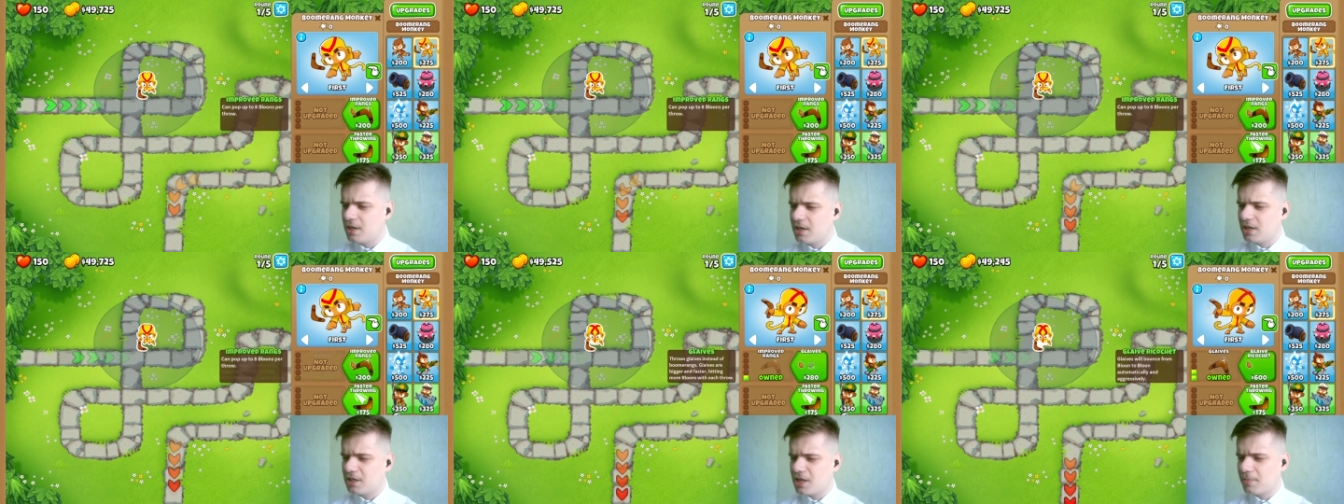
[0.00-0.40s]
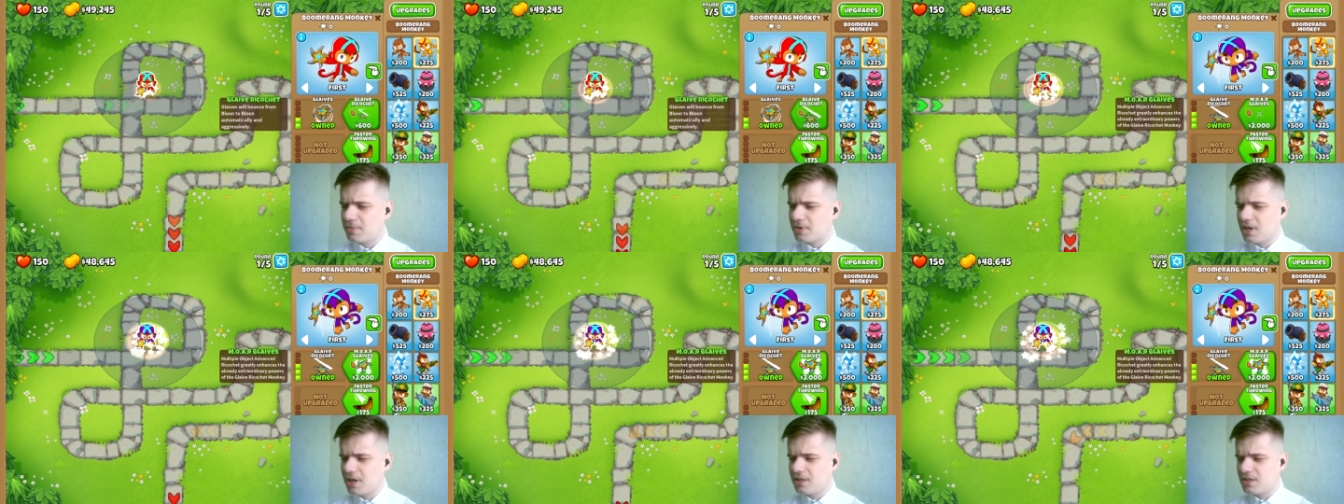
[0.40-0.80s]
and
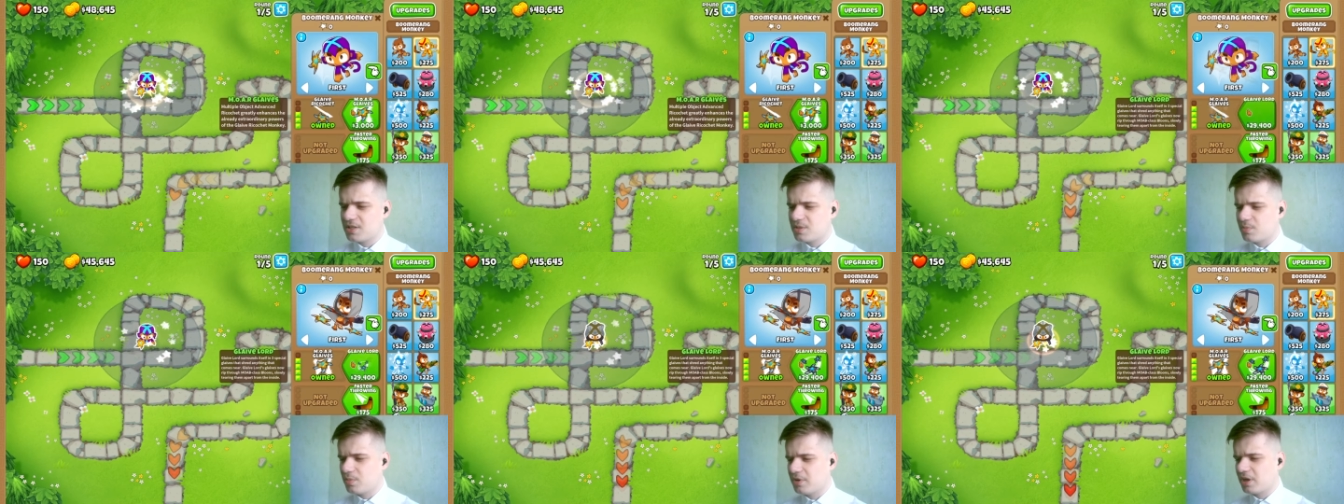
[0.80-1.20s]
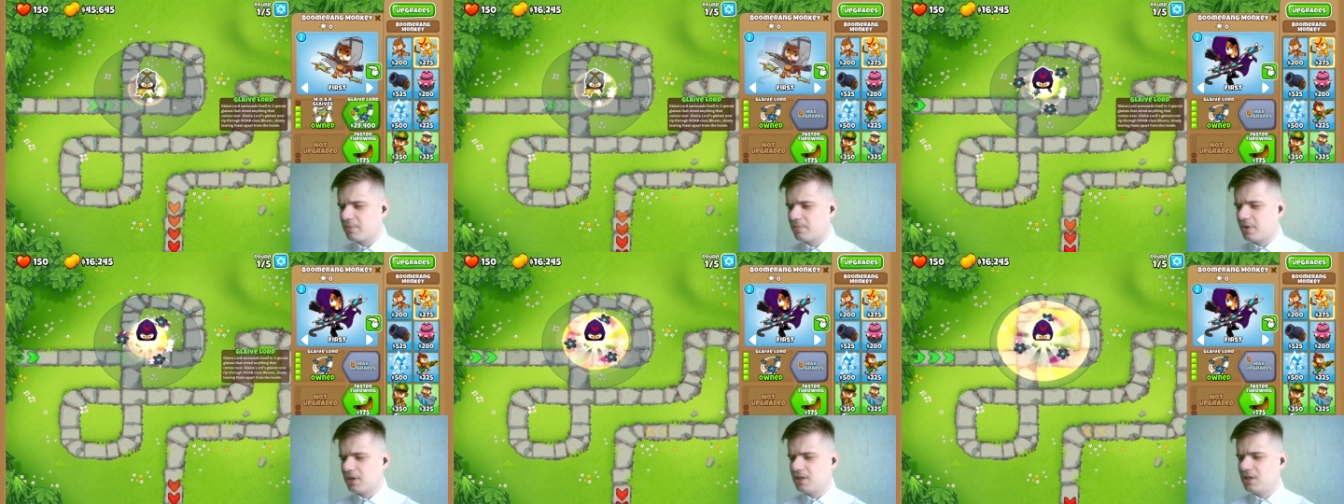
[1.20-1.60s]
upgrade this Boomerang
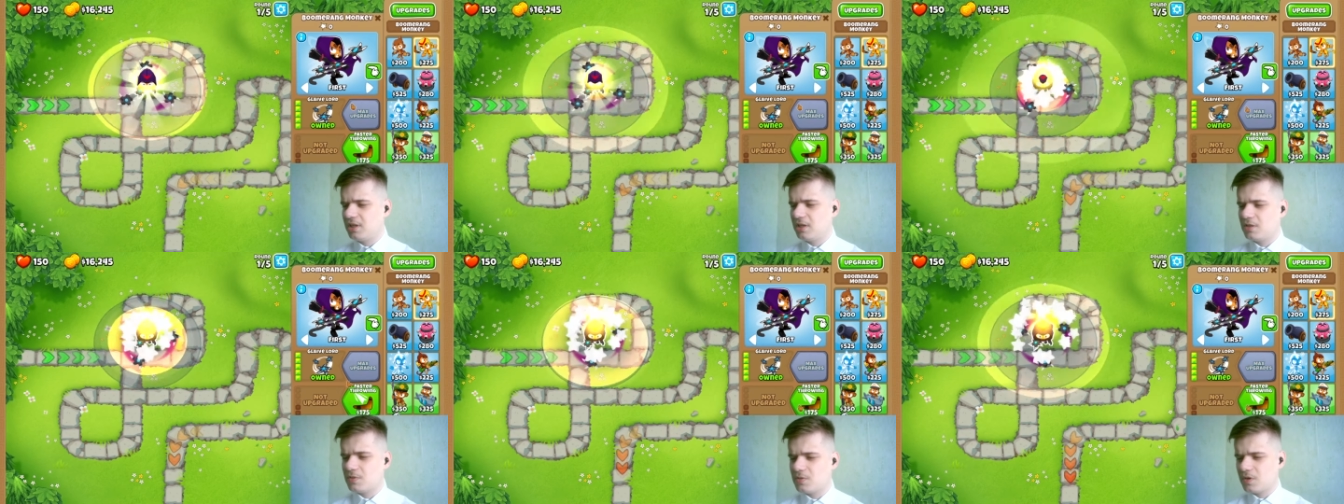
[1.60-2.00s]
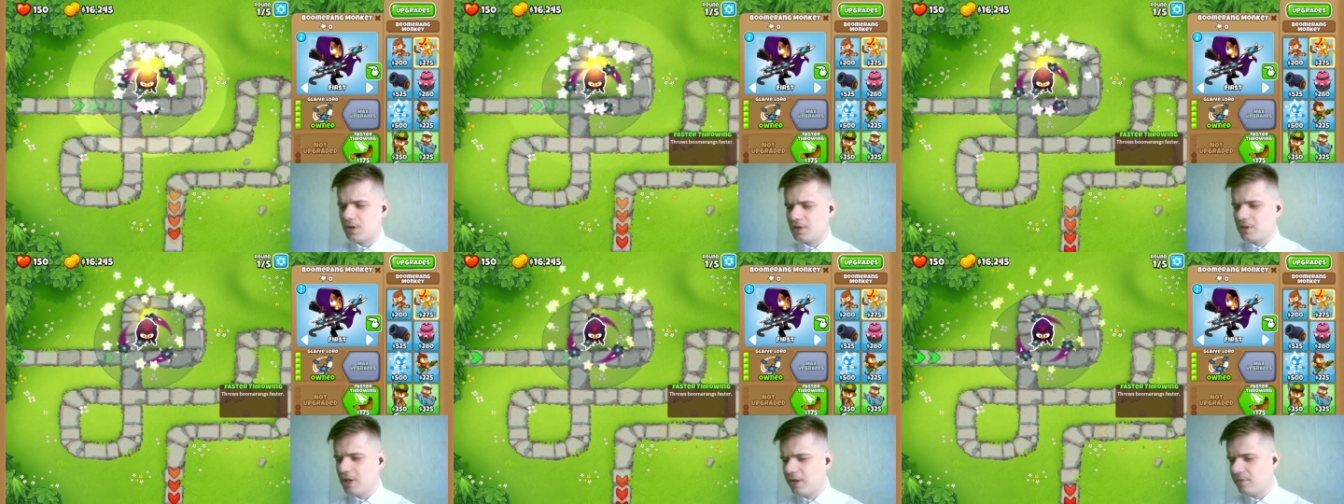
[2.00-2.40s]
Monkey into a
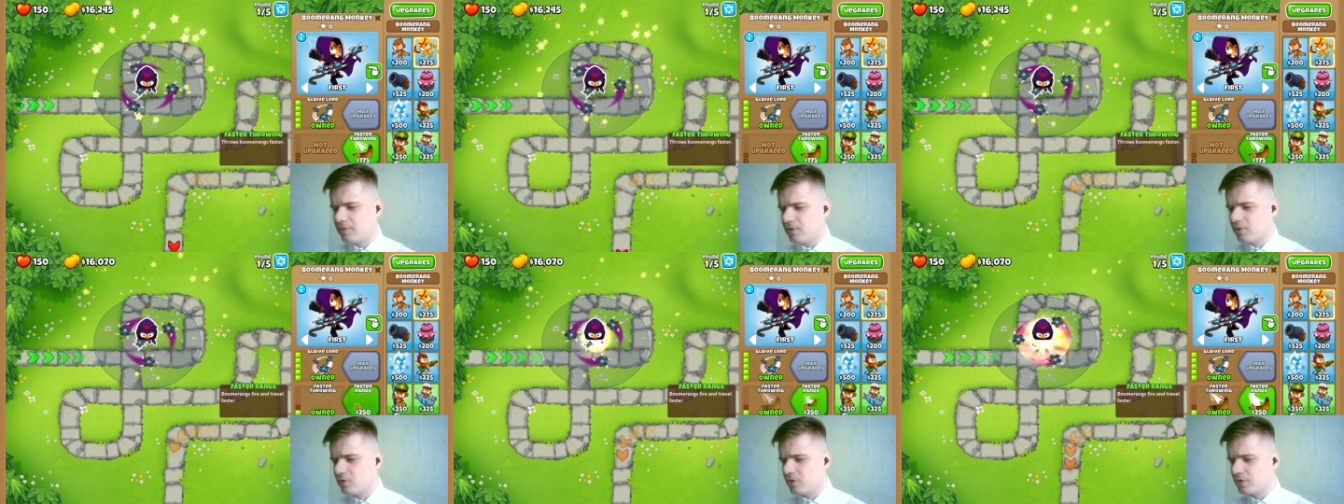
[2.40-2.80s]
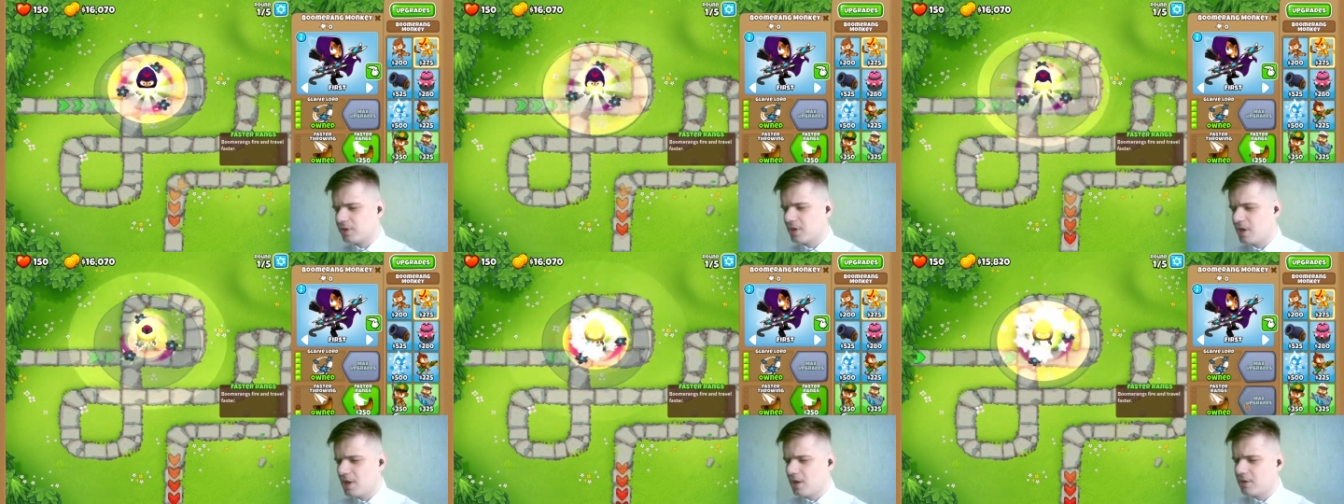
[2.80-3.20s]
Glaive Lord
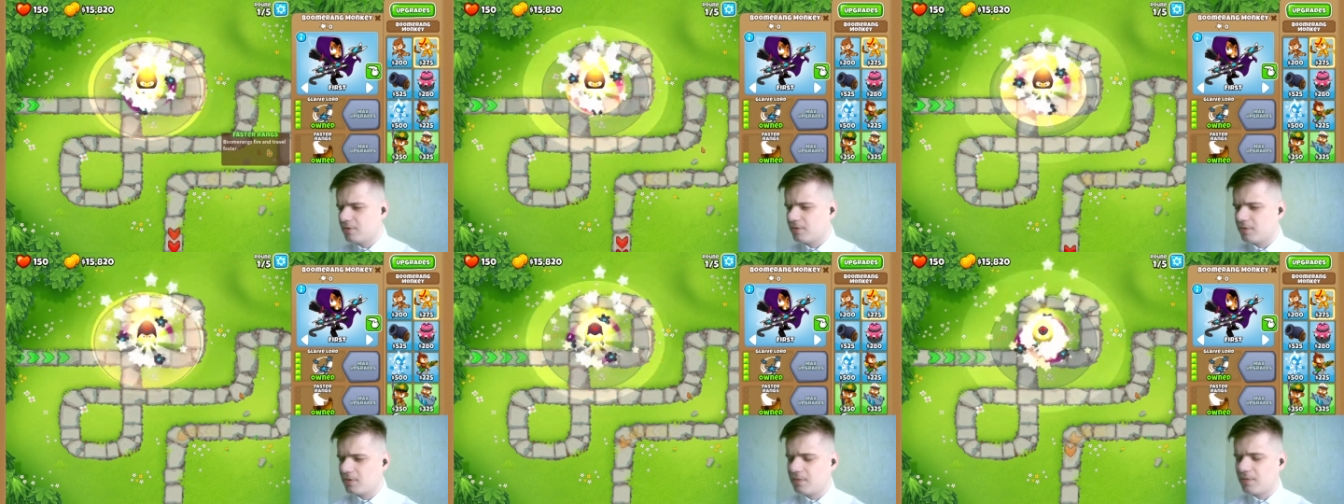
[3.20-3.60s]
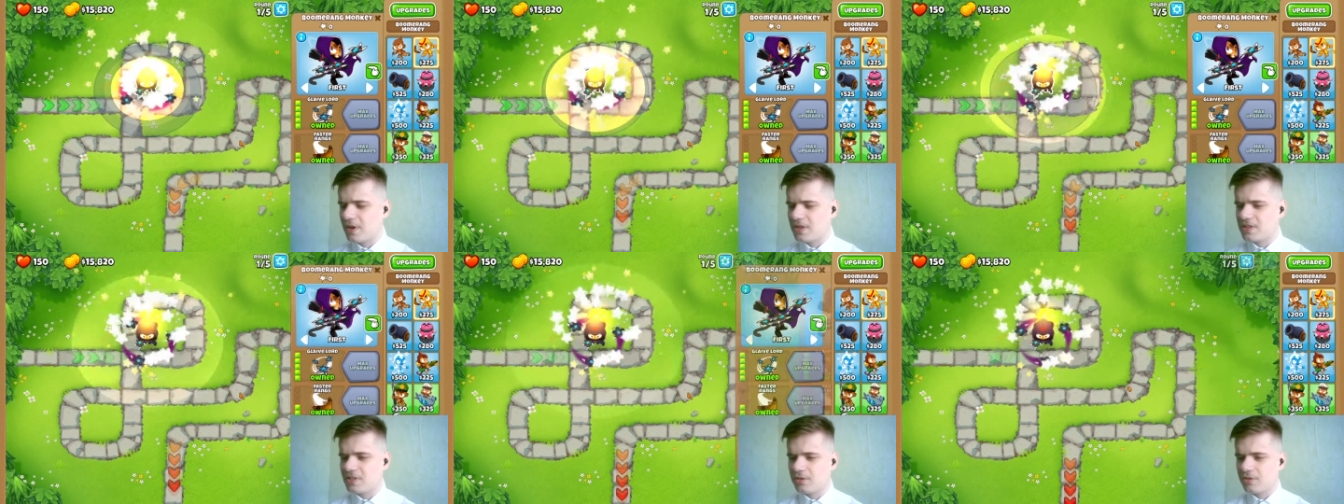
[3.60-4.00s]
with
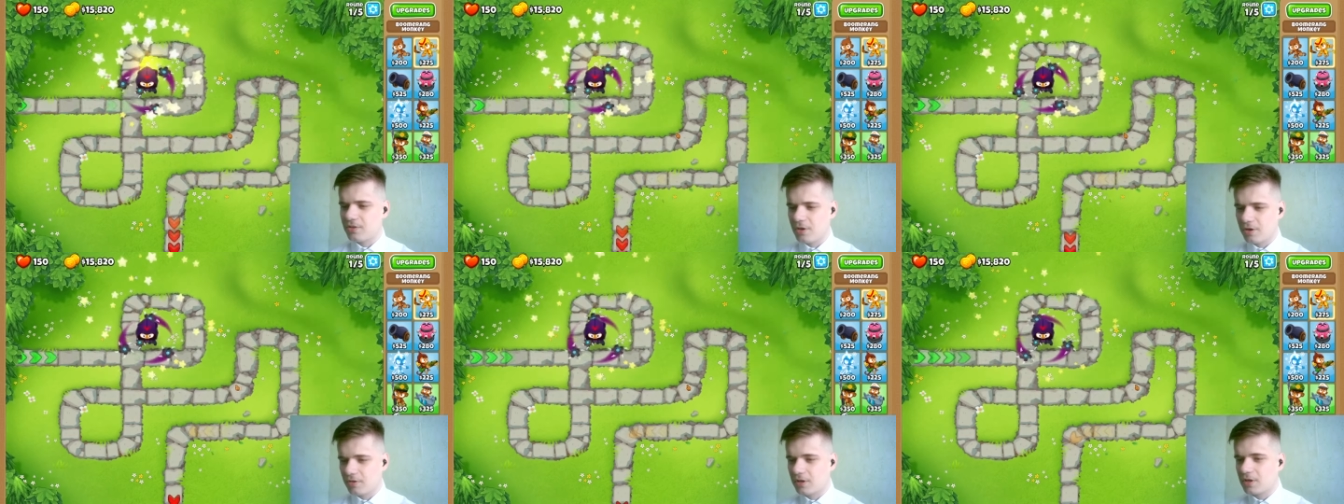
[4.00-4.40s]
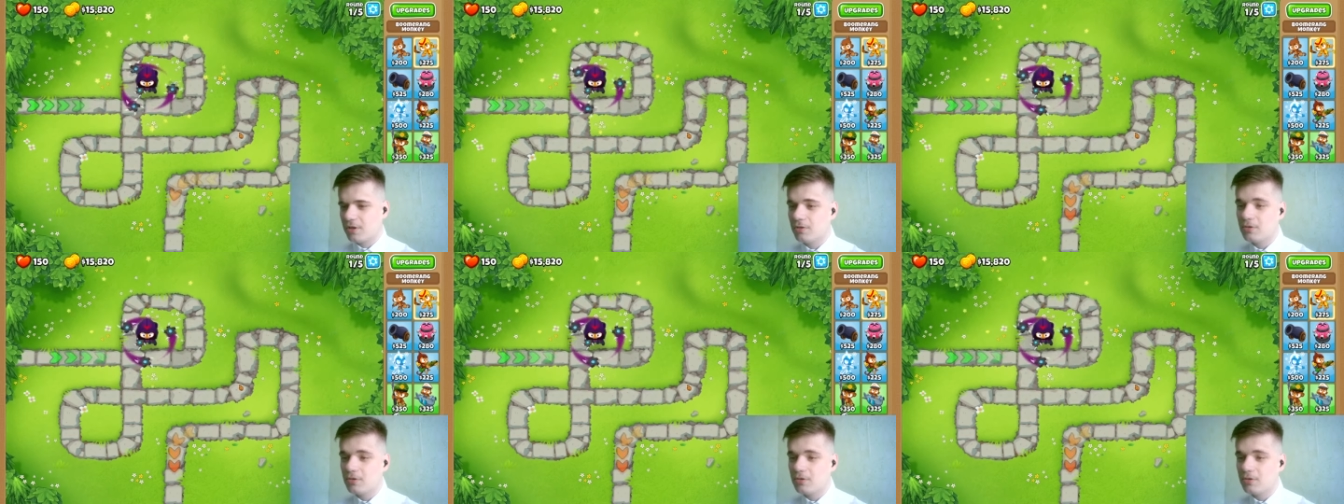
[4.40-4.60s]
faster throwing,